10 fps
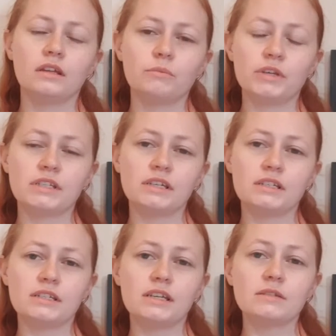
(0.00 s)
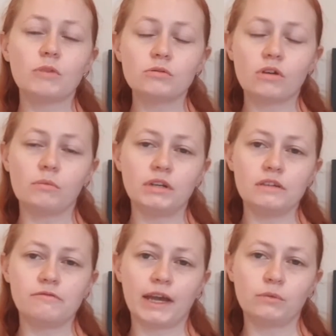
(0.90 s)
Bursitis is most
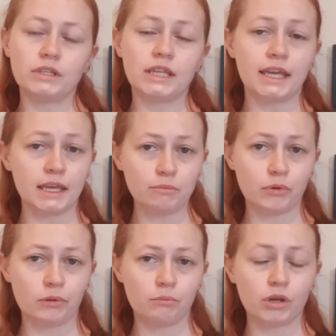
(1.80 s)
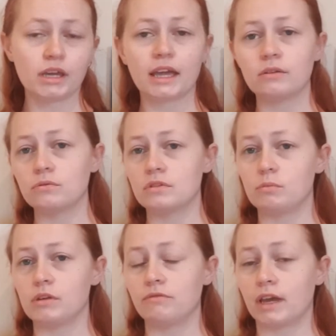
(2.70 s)
commonly found in the hip, but can also
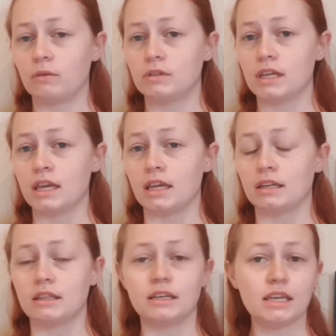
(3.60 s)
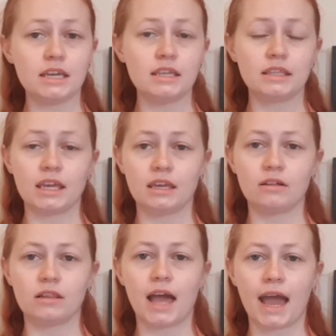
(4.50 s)
be found in the knee, the
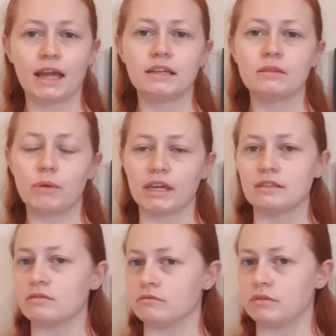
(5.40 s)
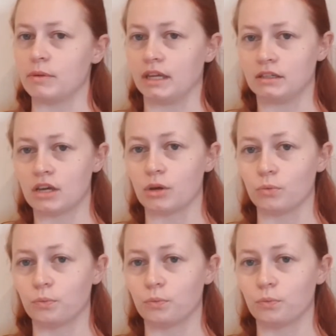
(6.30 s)
heel and the base of the big toe.